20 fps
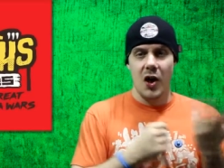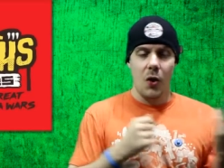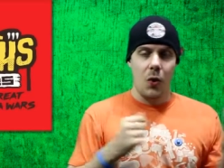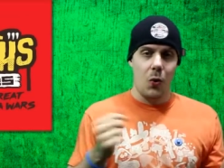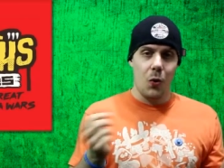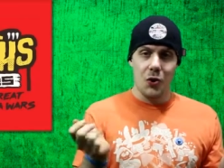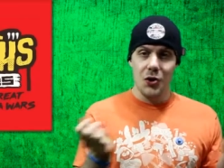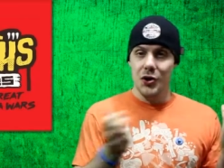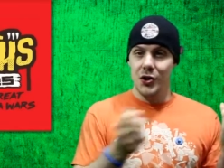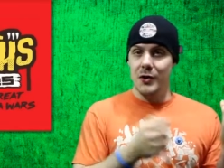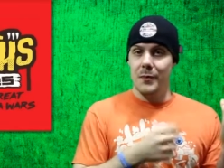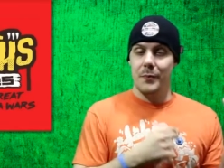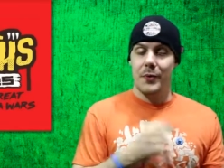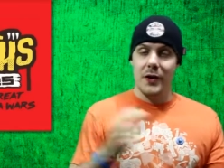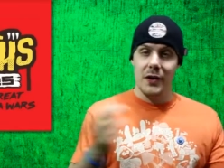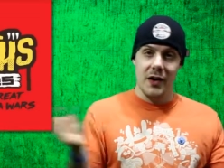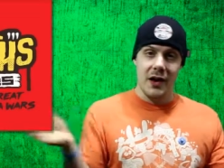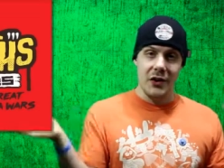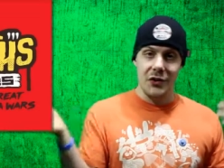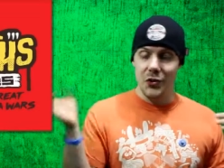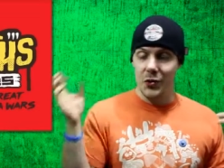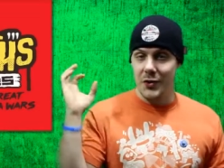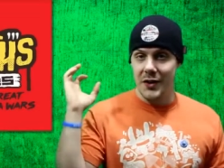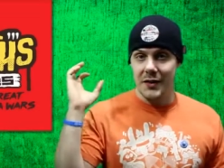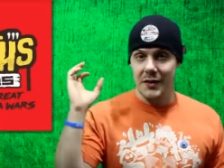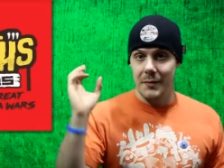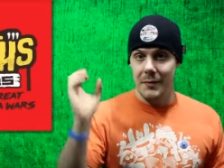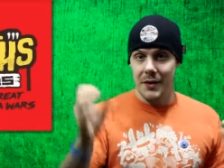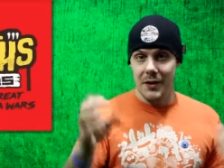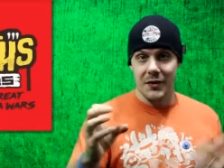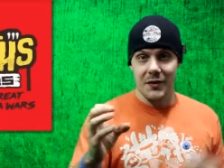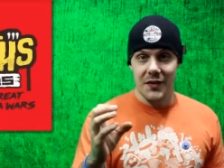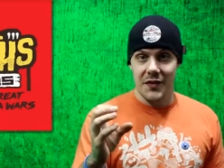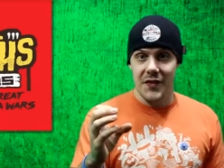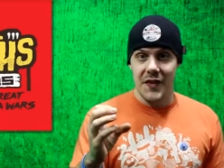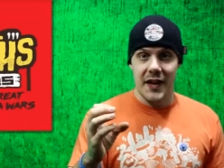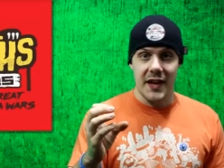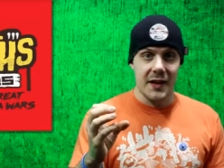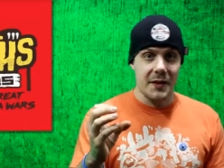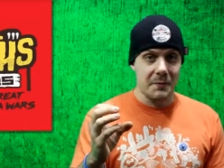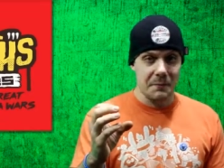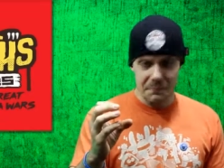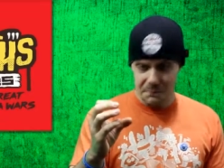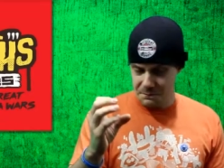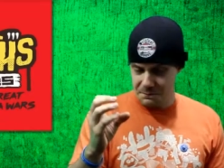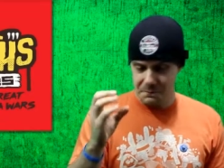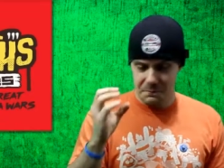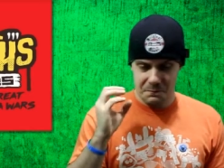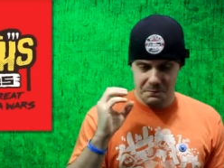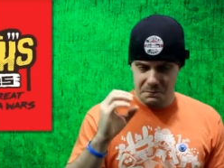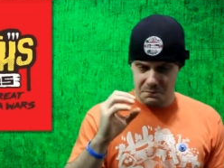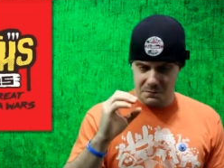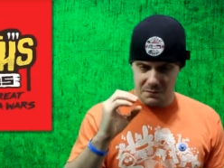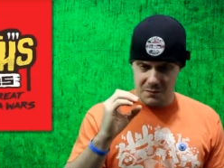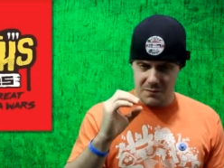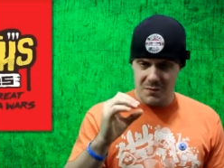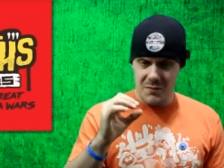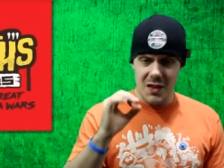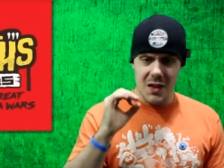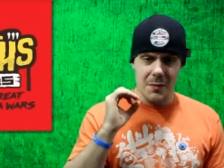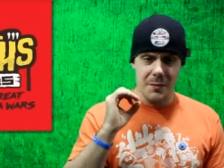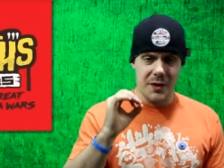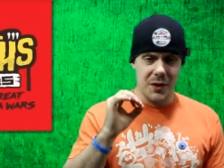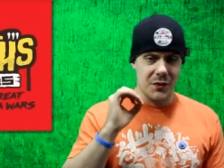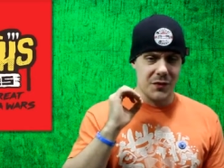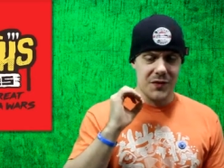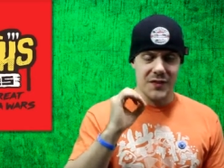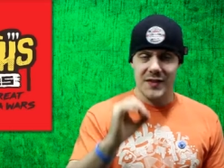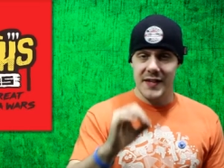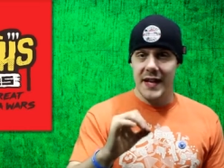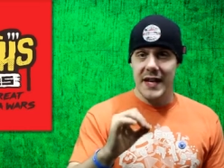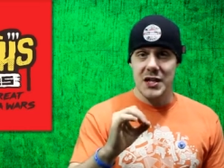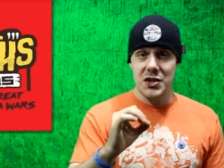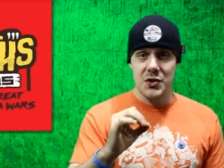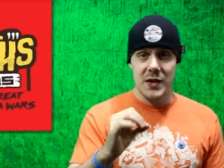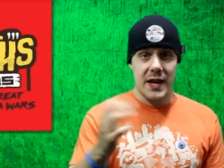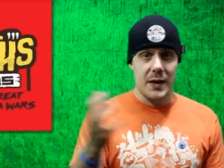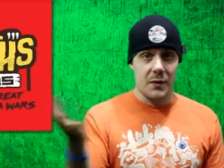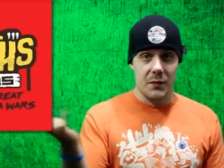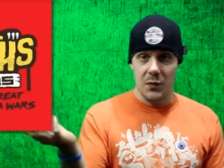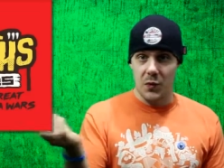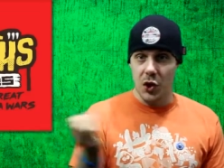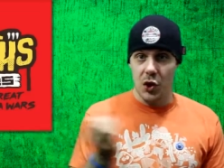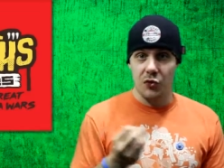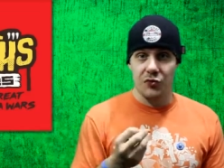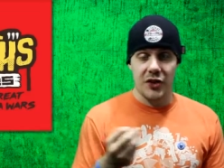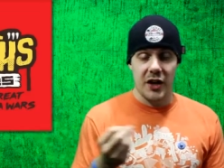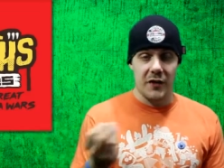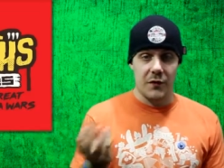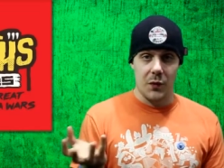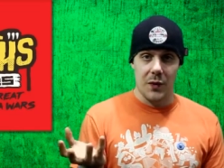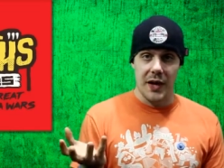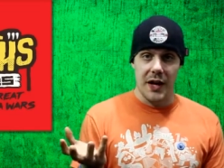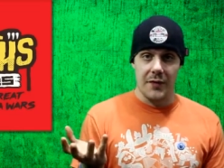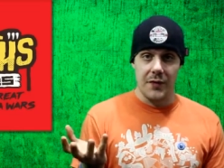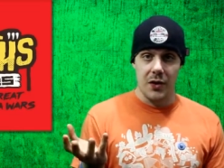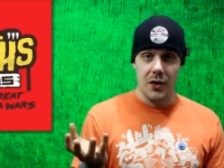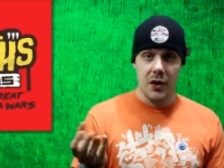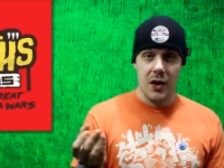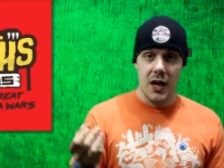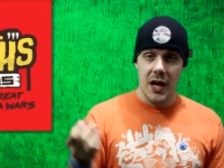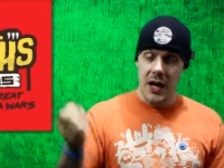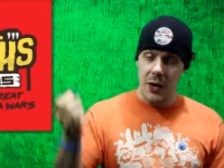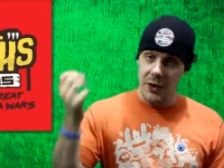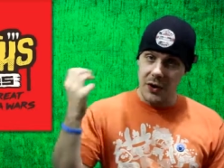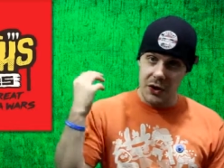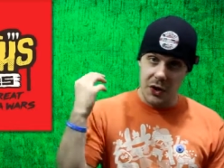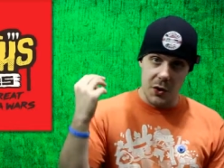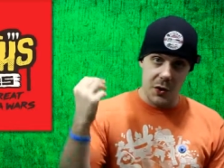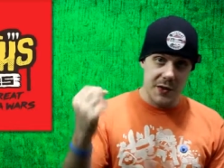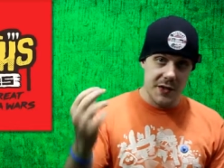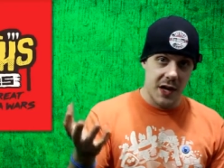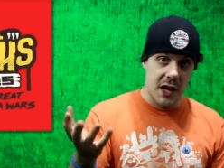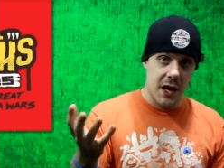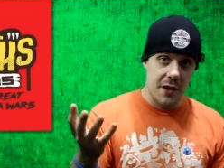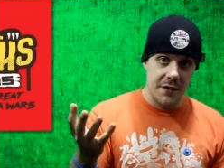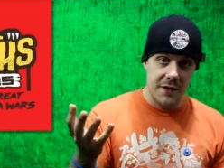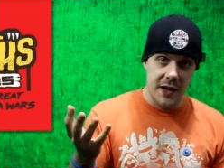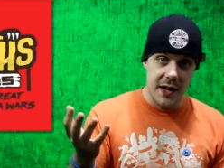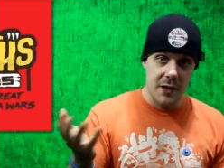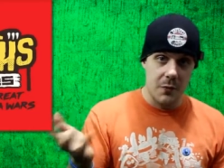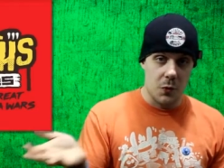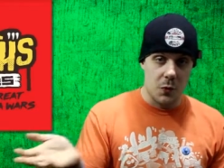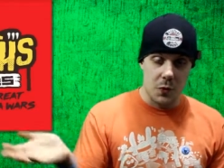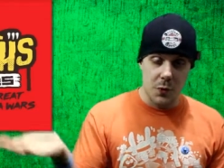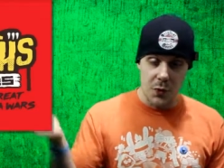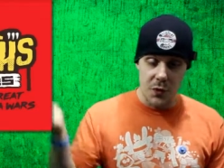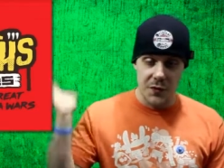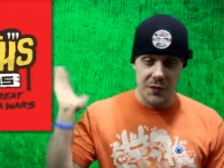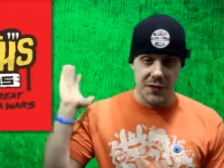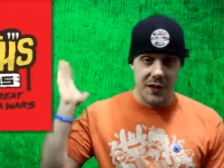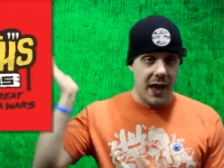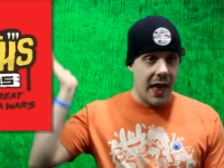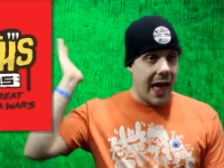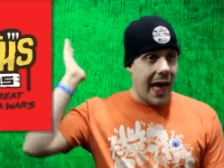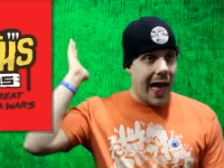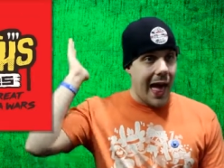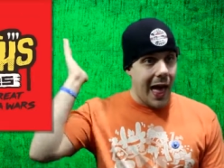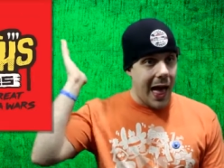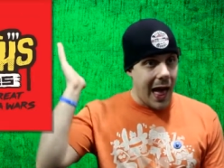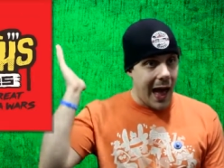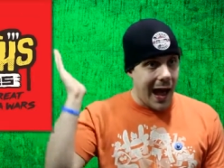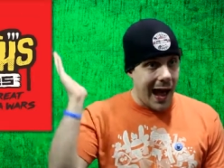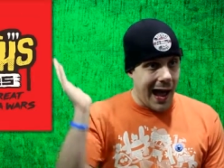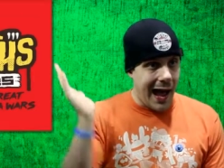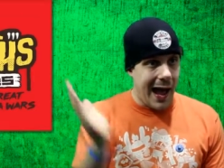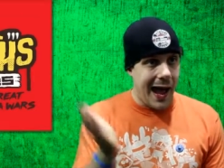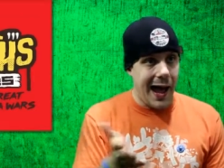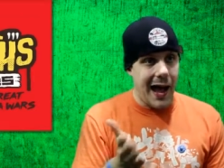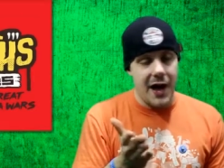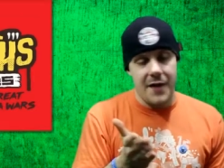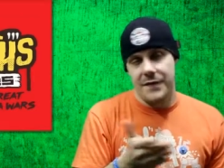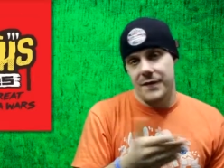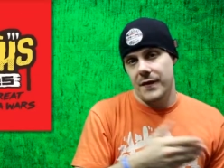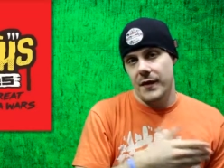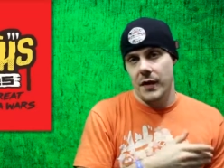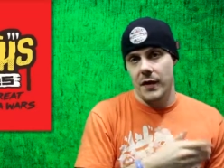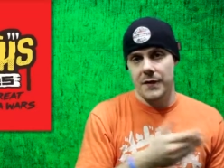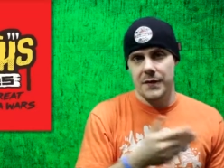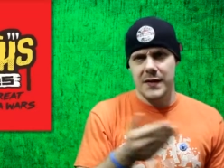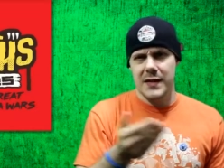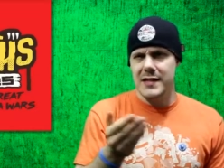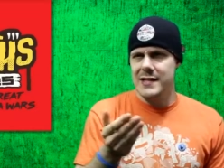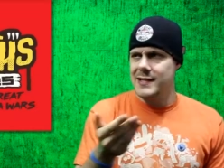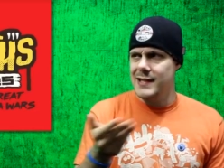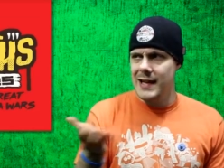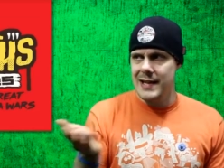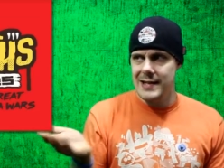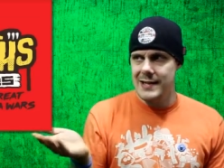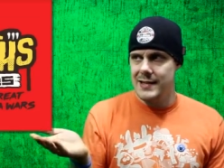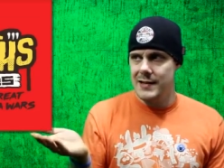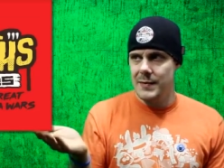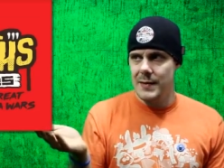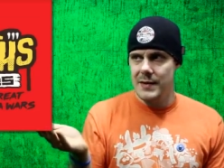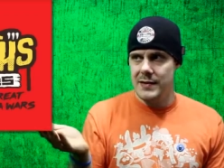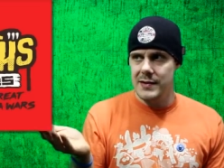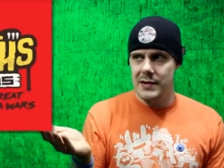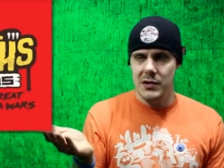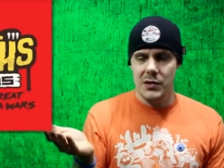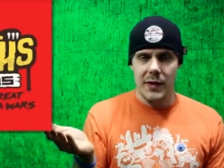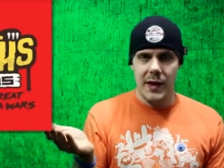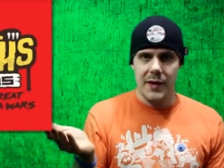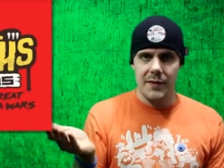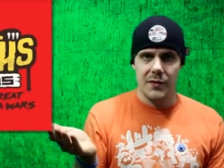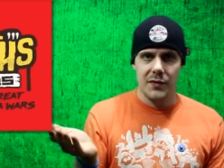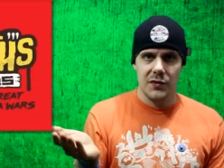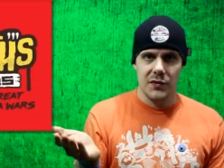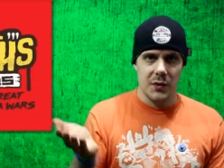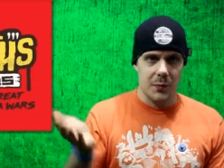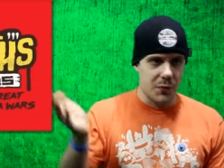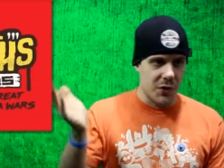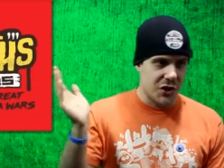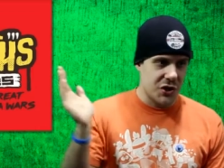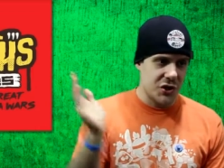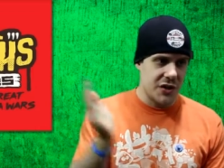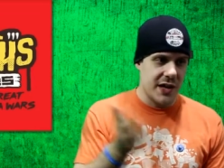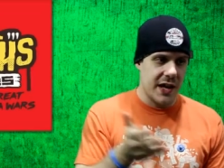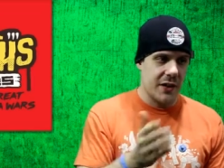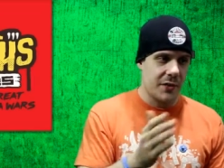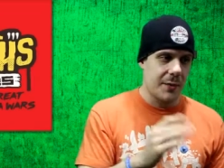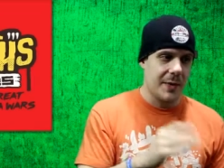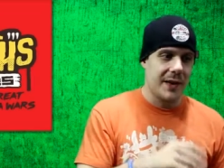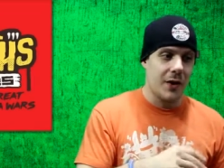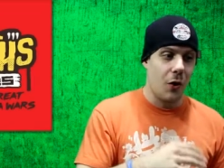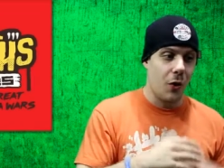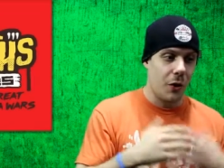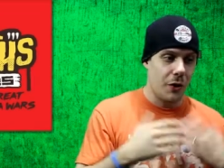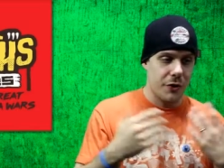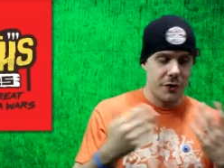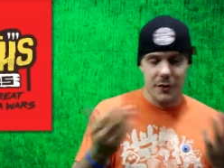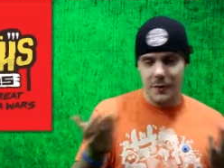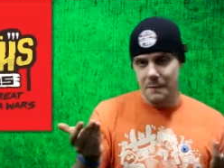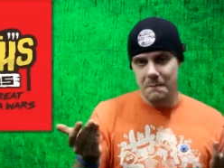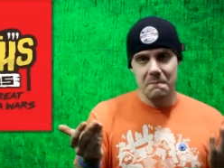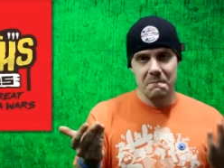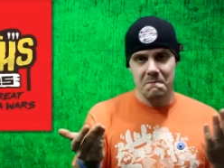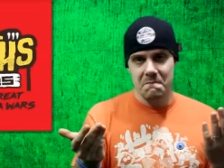Or you can put a nuke in the middle of the thing, middle of the stage, that goes off whenever. And when it goes off, it removes half of the slices of pizza you have, so it brings you down, make it harder.